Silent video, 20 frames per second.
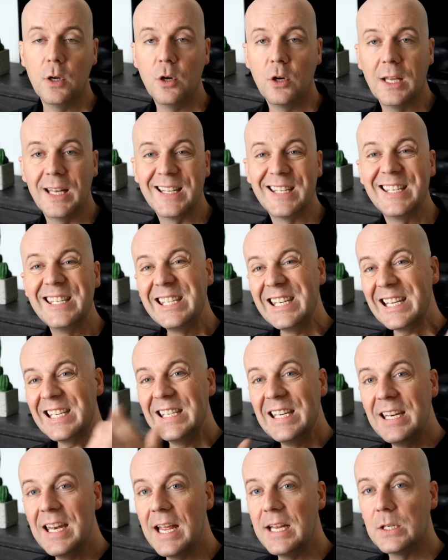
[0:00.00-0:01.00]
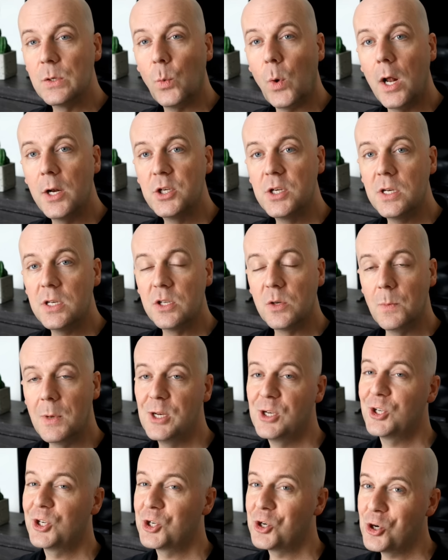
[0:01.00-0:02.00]
You'll get 60 days to watch it. So
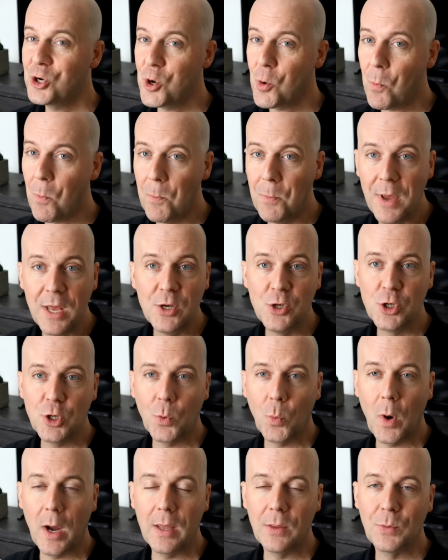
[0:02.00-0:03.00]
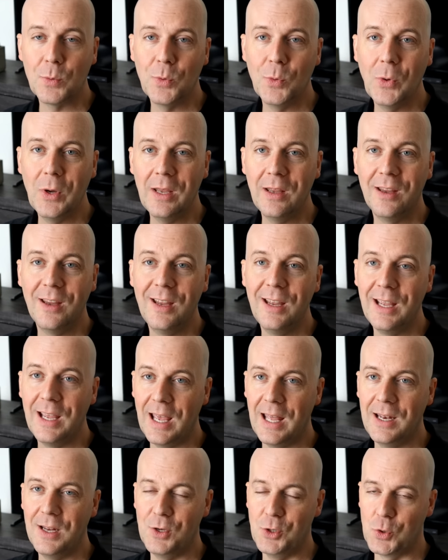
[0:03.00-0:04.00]
make sure you bend your way through it
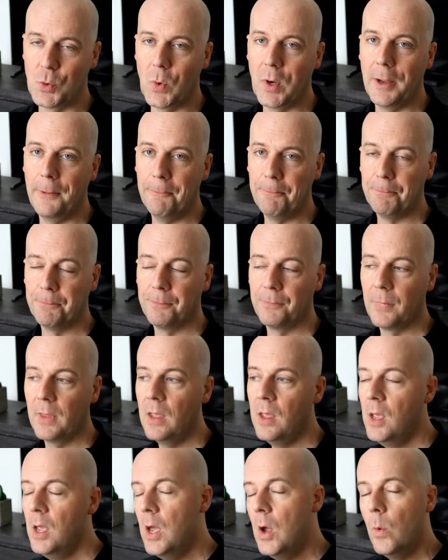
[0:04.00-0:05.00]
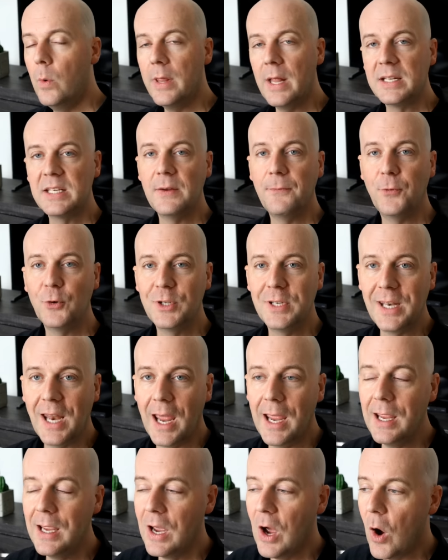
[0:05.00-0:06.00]
and enjoy it. Well, that's it for
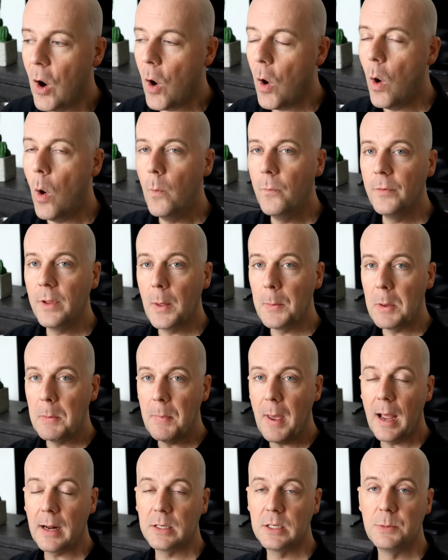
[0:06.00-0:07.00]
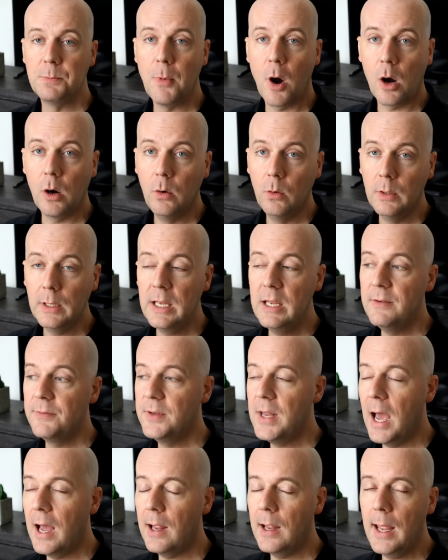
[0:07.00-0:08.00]
today. Hopefully, I'll be back tomorrow.
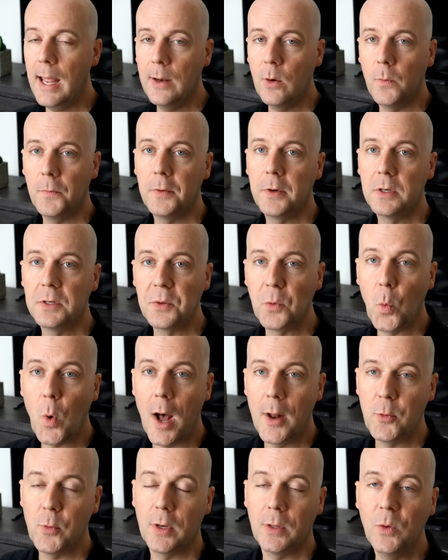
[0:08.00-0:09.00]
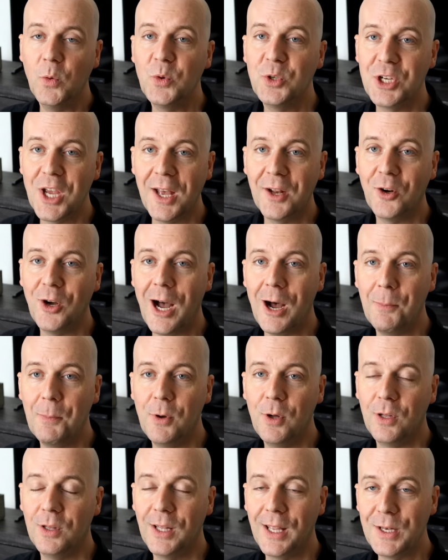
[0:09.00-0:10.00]
If not, head over to the Wandering Luke channel. I'll
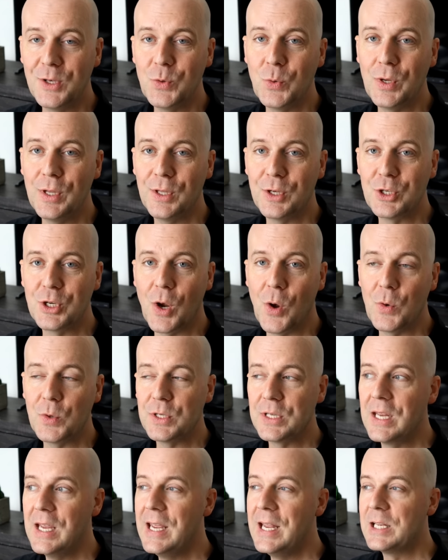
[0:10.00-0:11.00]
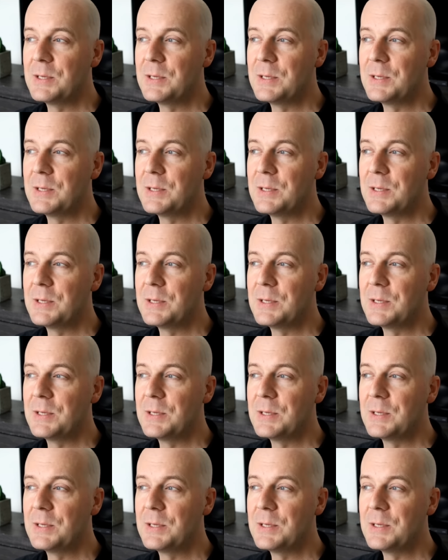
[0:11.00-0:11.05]
put a link to it in the show notes.